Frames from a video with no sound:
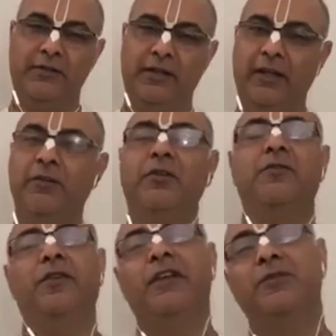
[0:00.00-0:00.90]
And on
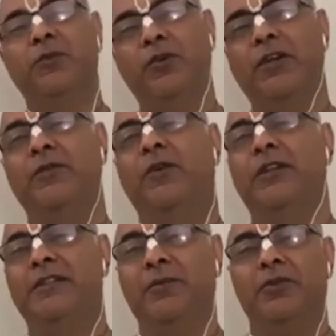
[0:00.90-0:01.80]
Facebook and
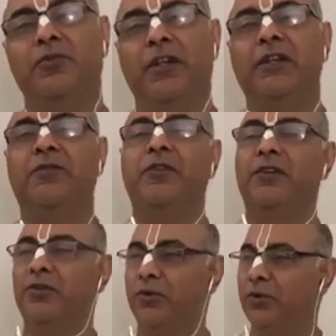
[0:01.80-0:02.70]
WhatsApp, it's very difficult to
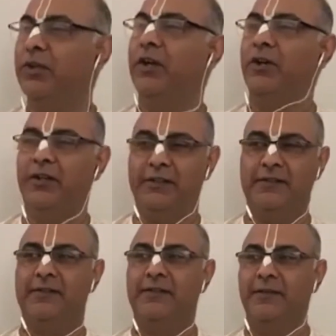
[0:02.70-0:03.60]
know the
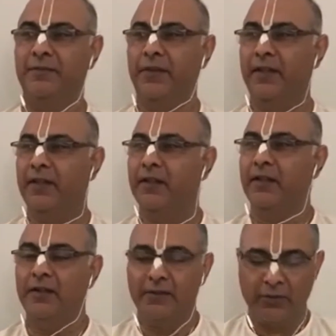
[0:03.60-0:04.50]
audience.
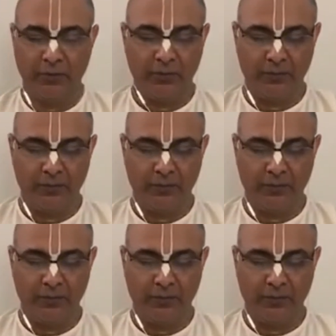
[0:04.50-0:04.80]
So,